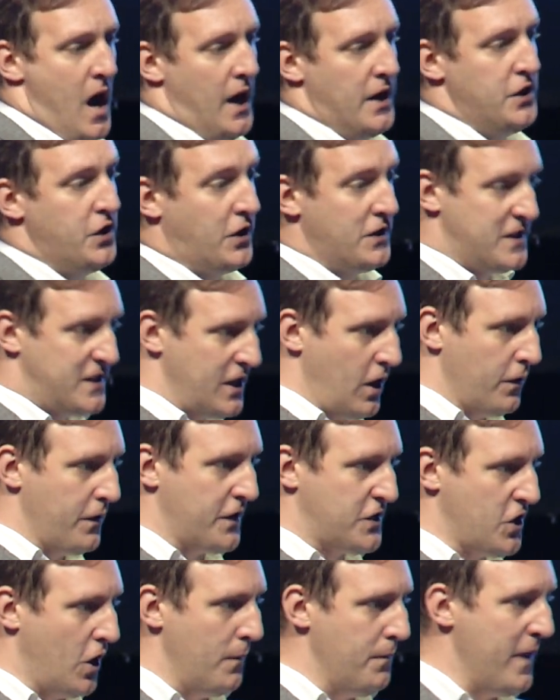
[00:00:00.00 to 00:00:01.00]
You can see on the
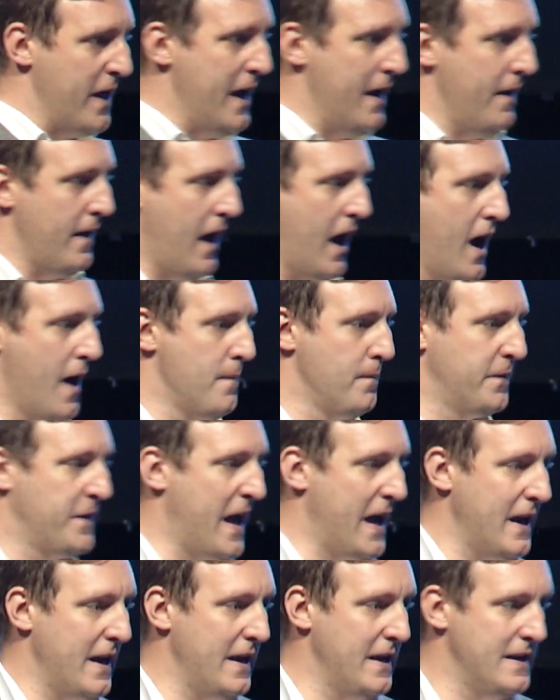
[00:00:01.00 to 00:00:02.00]
top there,
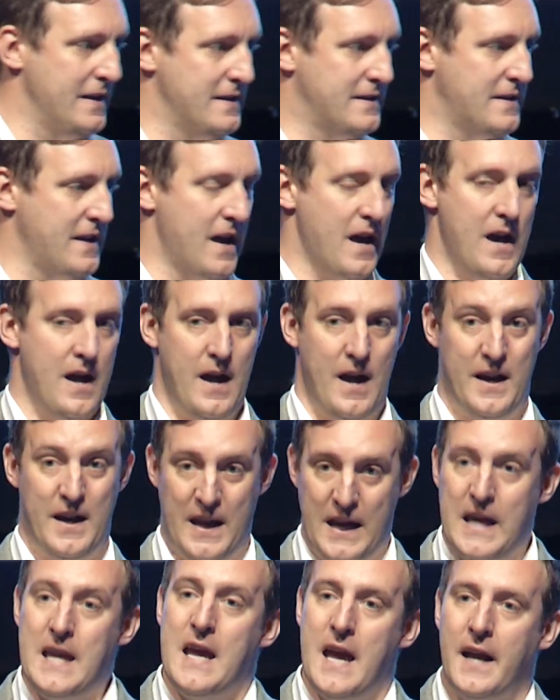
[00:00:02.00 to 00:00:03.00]
that is an
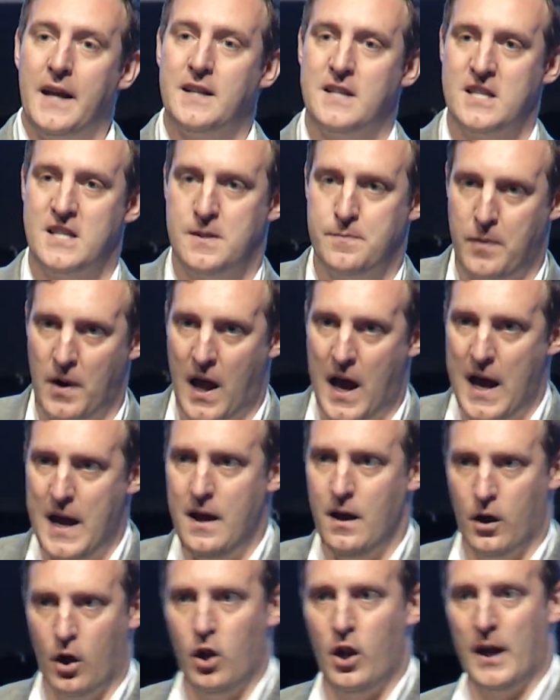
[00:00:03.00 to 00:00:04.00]
e-ink display,
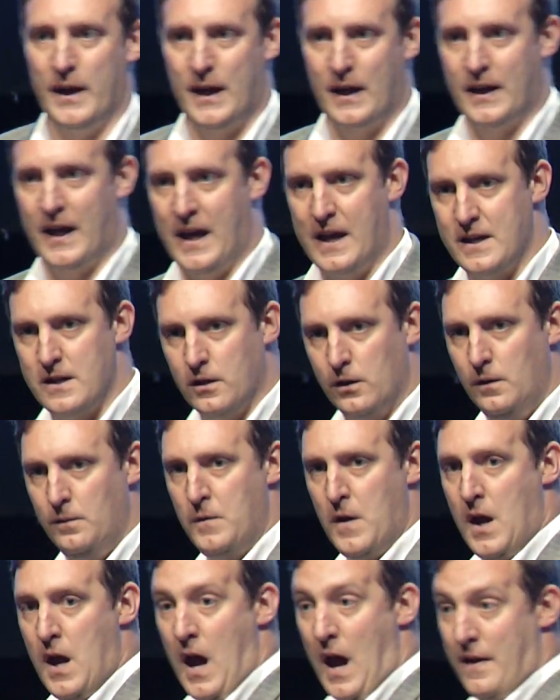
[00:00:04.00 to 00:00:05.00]
a lot like a Kindle,
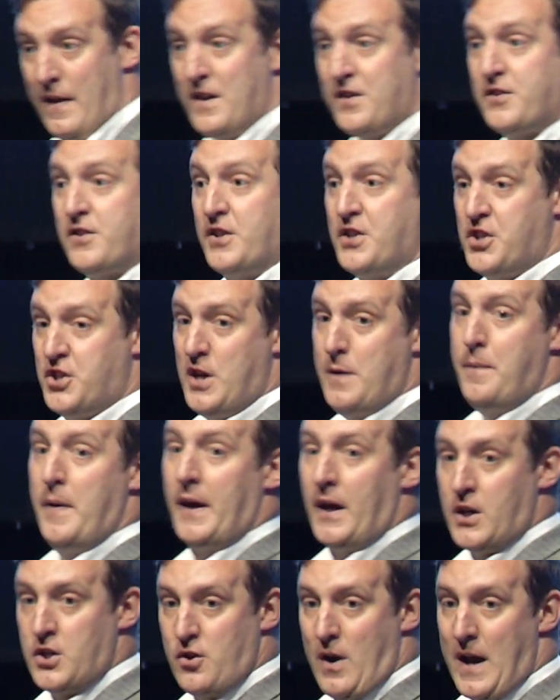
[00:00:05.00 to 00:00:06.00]
and that's the shipping
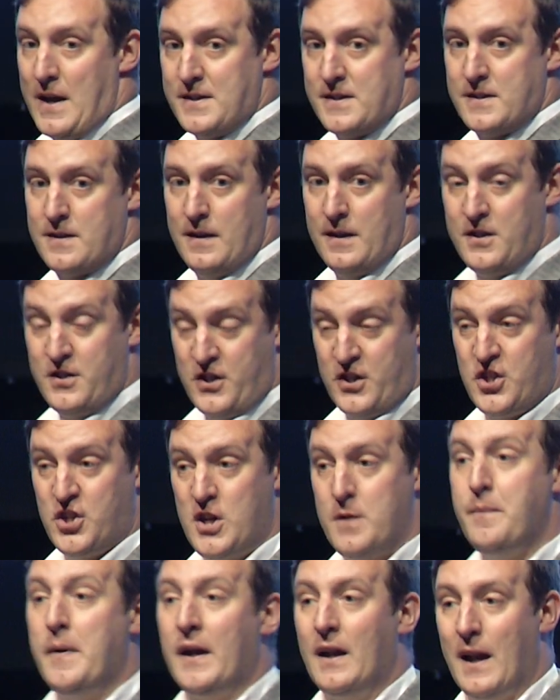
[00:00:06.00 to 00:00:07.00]
address. It's the
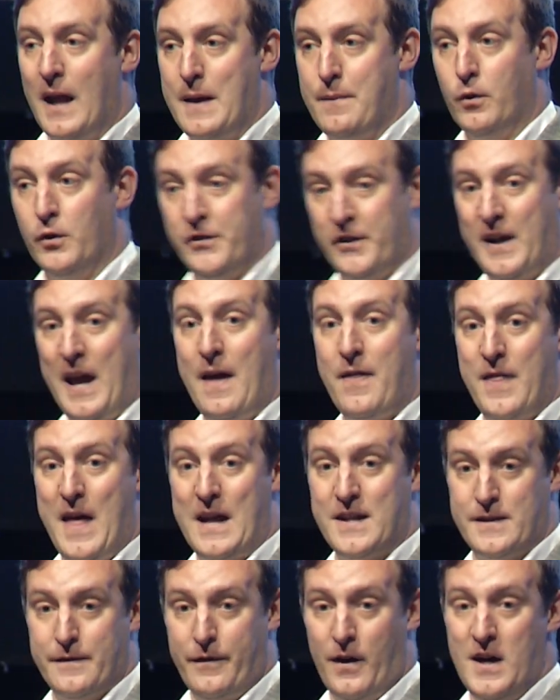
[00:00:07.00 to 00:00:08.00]
shipping label to get
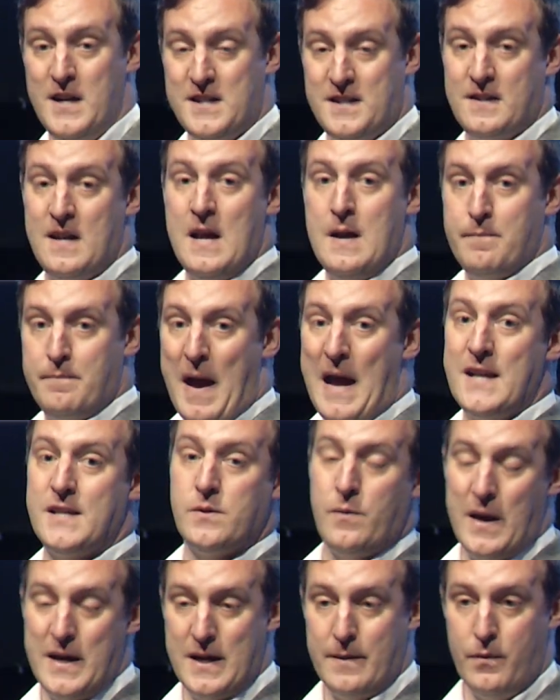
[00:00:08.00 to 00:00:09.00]
that device back
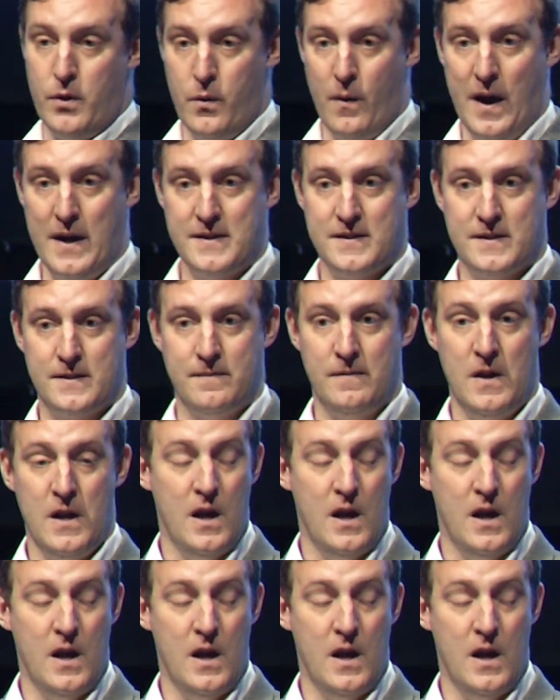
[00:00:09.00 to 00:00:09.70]
to AWS.